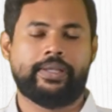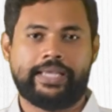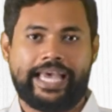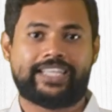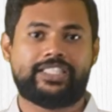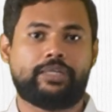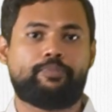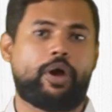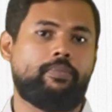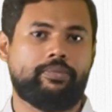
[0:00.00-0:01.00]
Exit
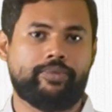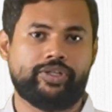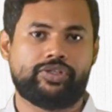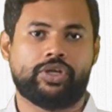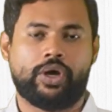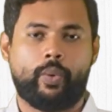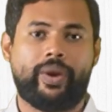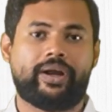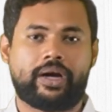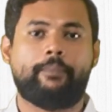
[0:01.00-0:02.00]
problem is when
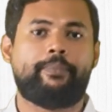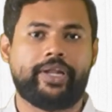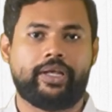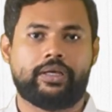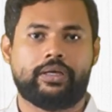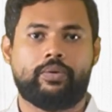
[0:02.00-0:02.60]
a company